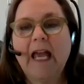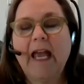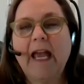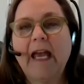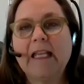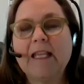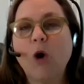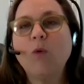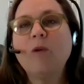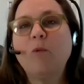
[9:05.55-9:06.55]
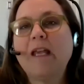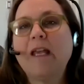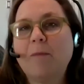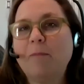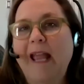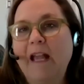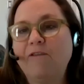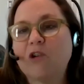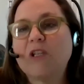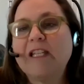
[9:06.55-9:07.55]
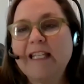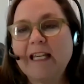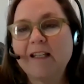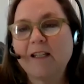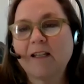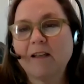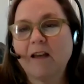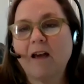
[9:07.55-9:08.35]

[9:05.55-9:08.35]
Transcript: And the only way that behavior sticks